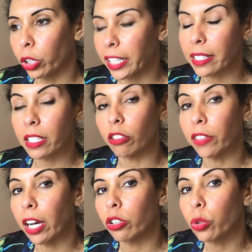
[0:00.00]
work itself
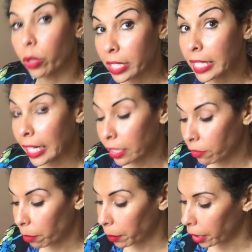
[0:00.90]
out towards the end
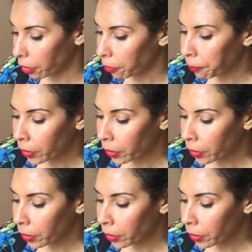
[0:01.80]
of the month.